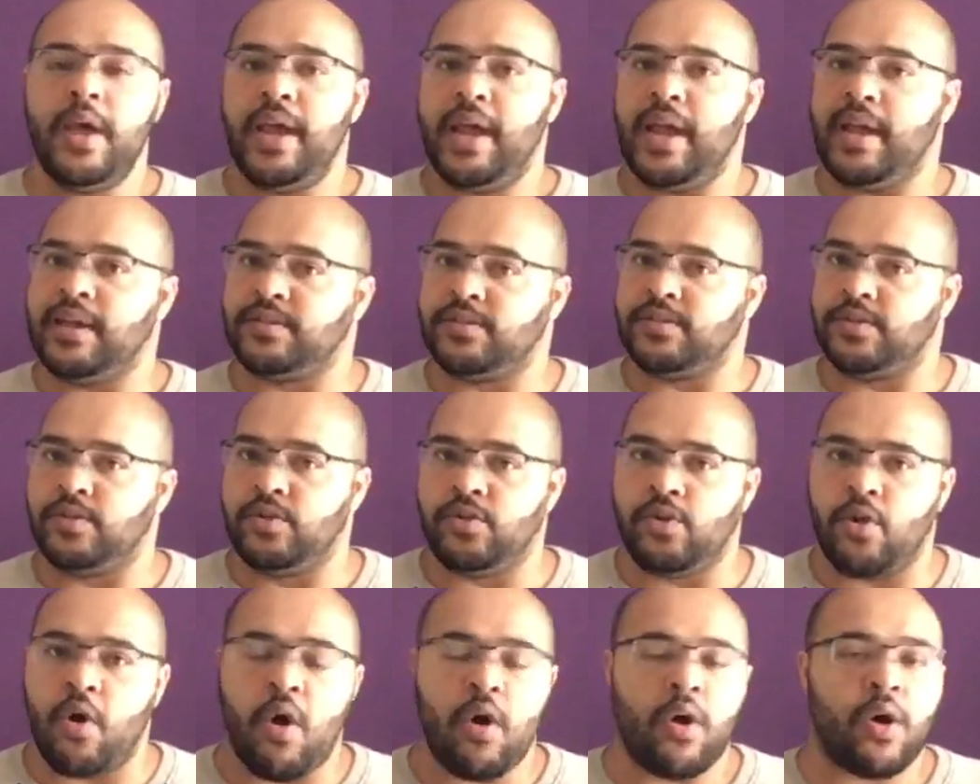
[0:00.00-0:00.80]
It's
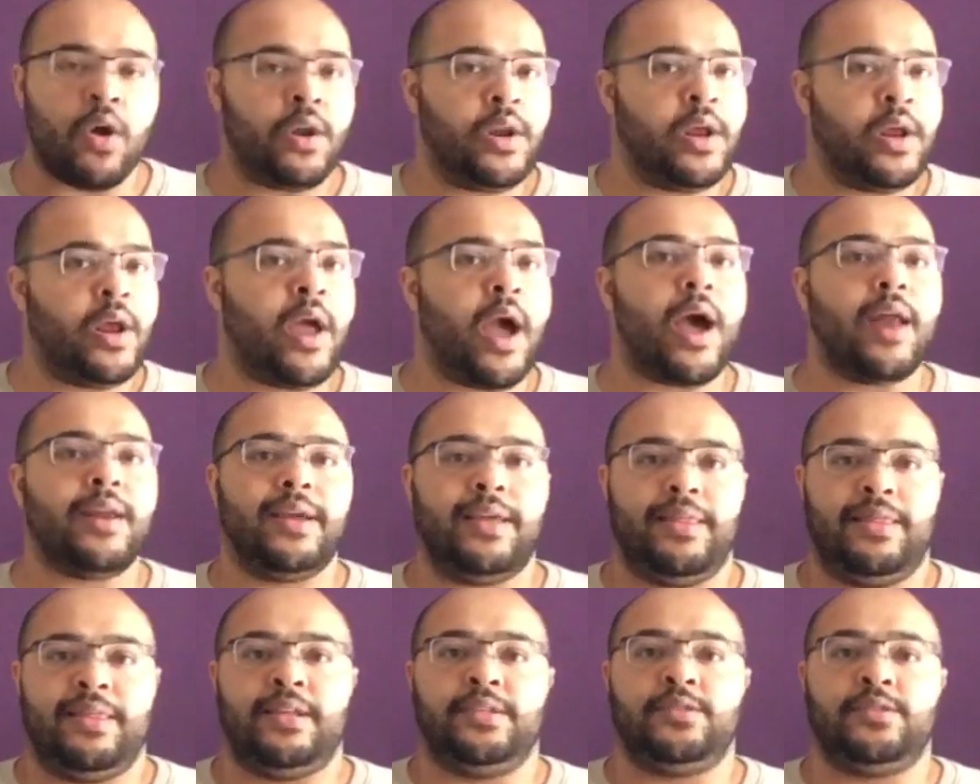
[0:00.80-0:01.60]
not going to cut
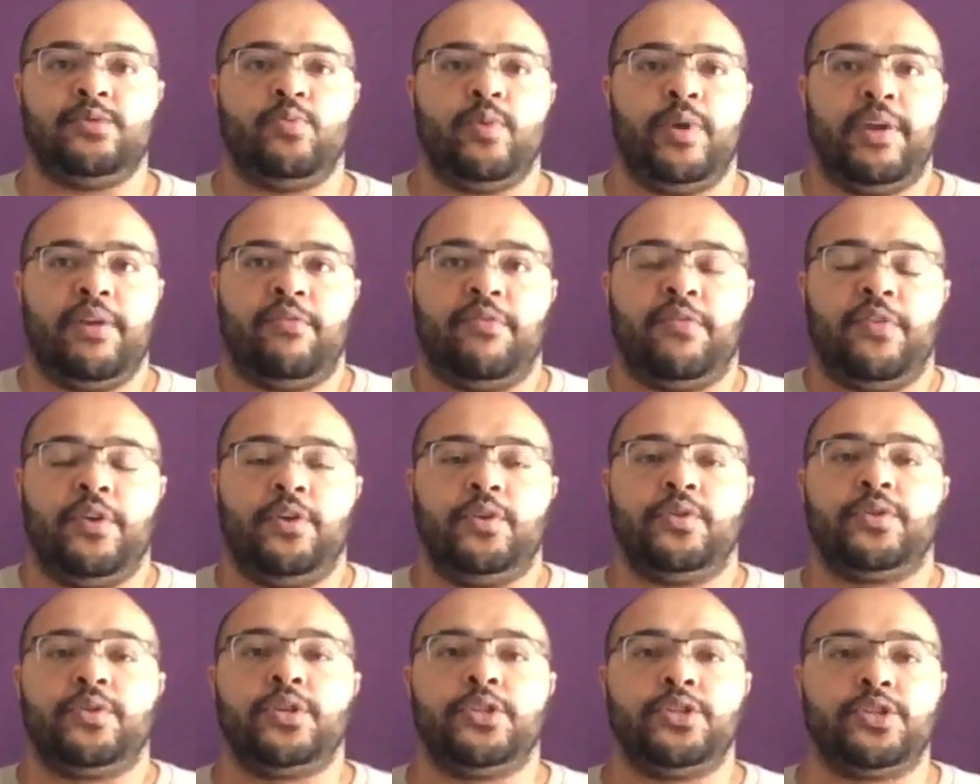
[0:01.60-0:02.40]
it this week for
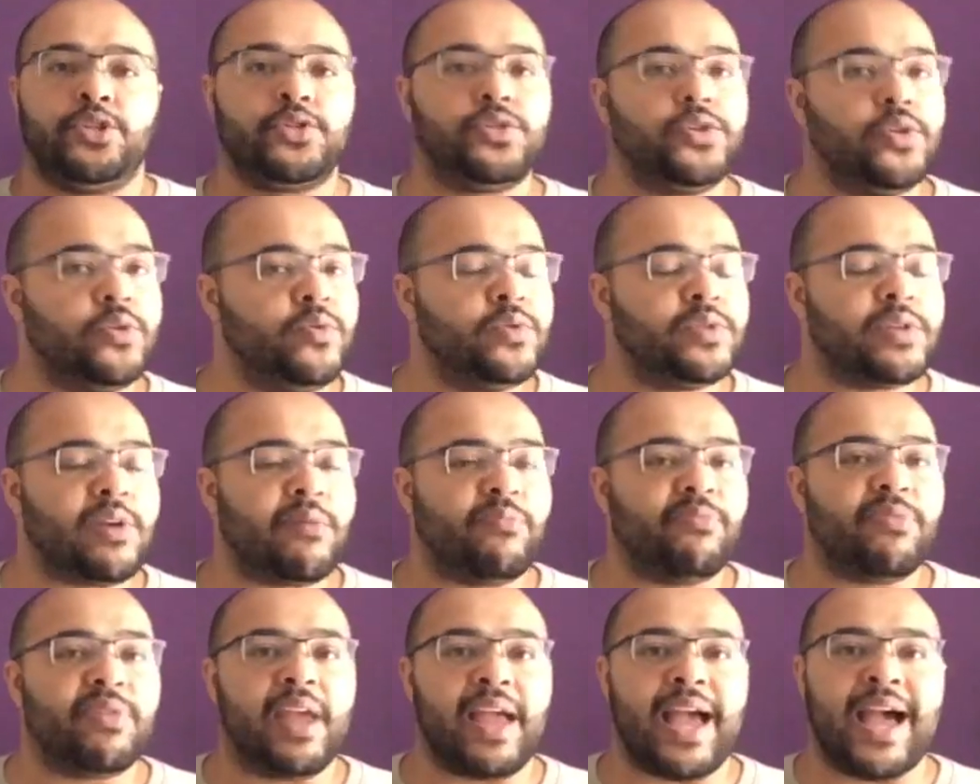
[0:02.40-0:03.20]
you to just do
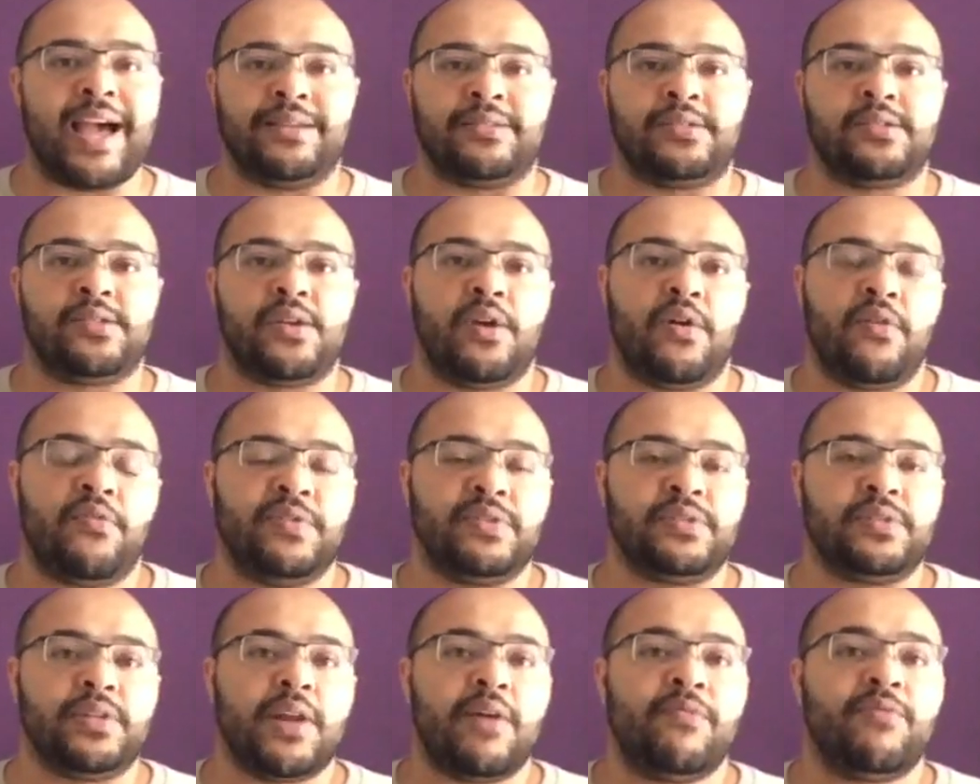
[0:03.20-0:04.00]
something at
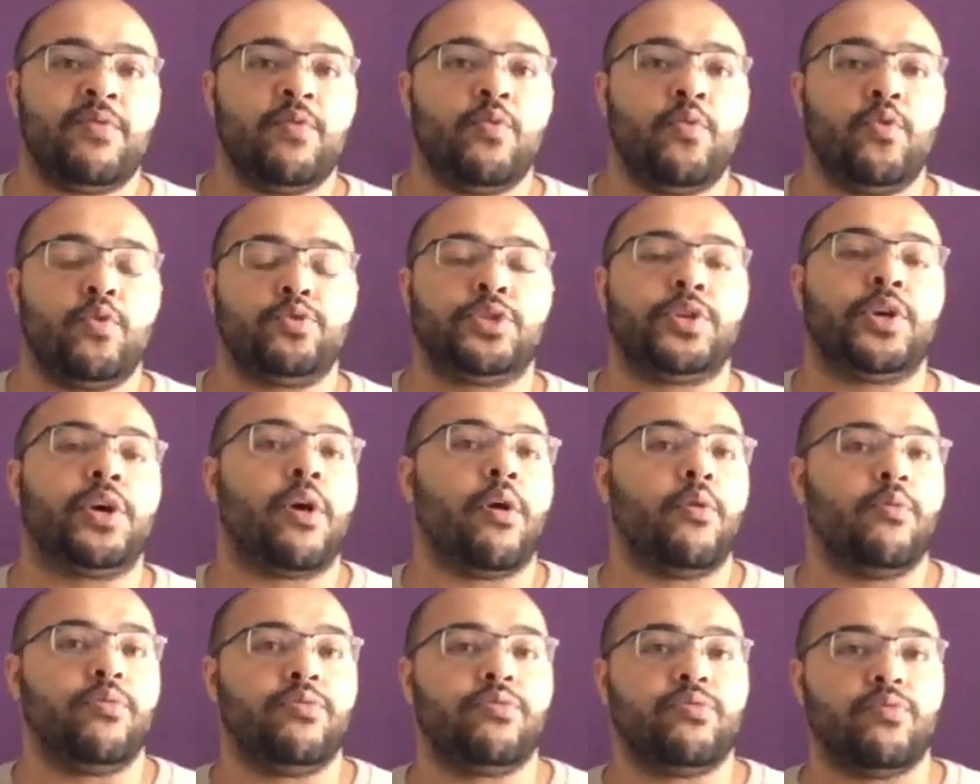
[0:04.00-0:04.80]
surface level or to
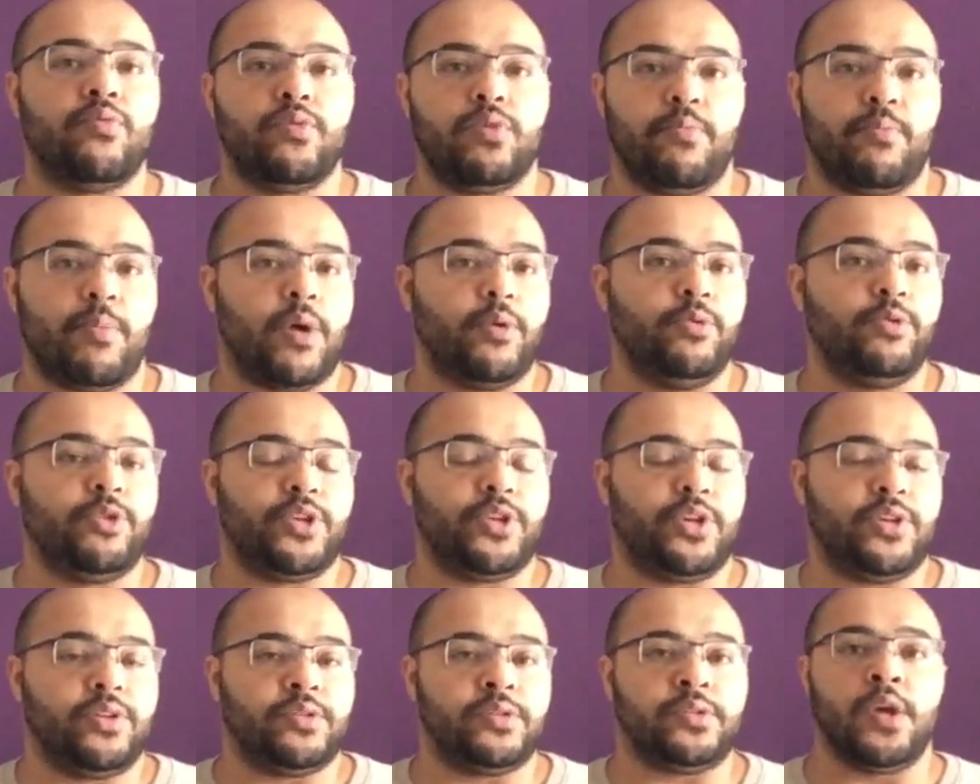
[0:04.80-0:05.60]
go through the
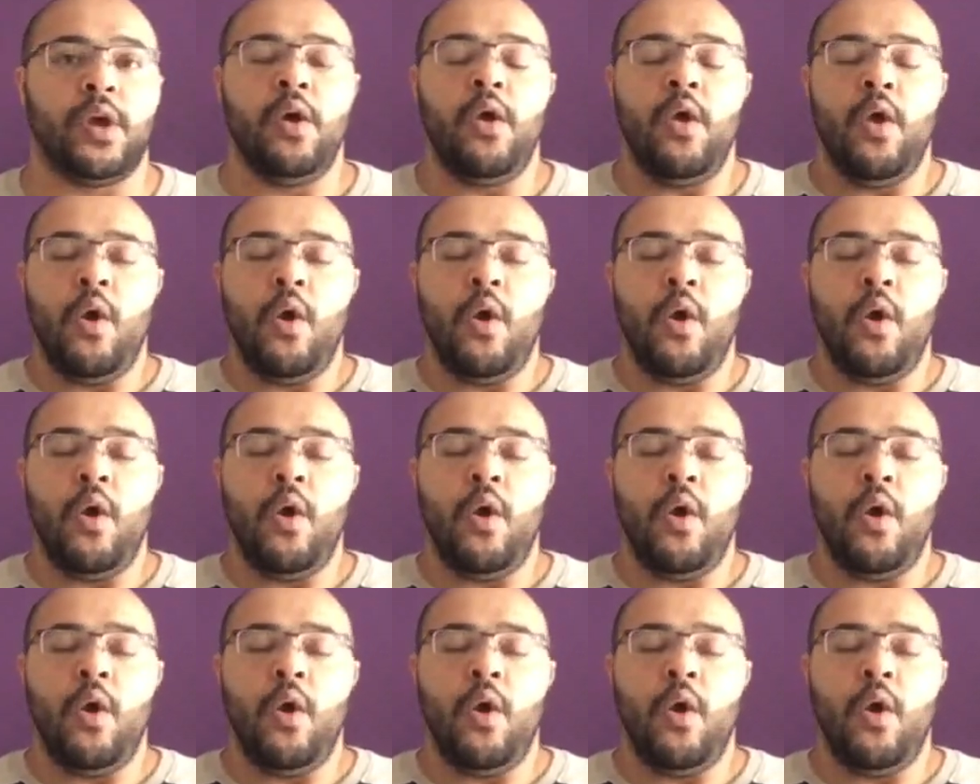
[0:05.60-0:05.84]
motions.